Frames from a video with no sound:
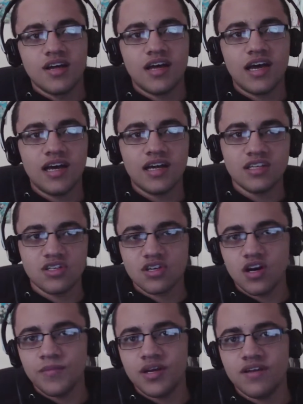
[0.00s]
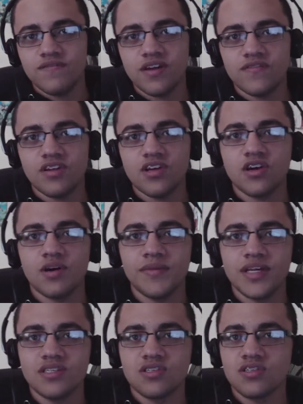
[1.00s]
And comment if you have any
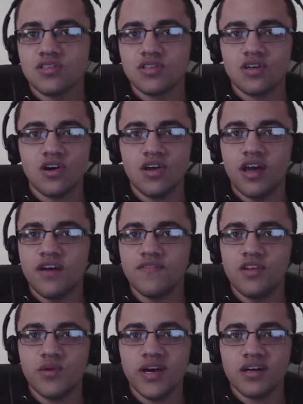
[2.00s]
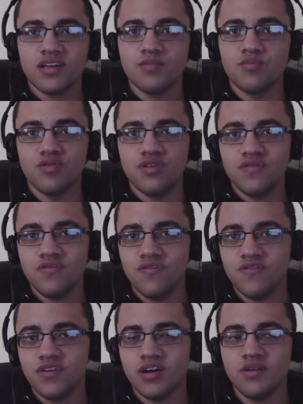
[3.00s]
comments or you have any way I could improve
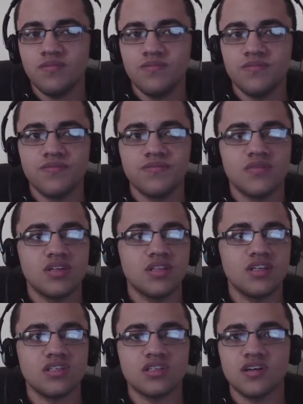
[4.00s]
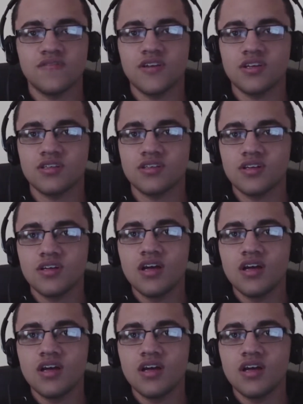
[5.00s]
um, this service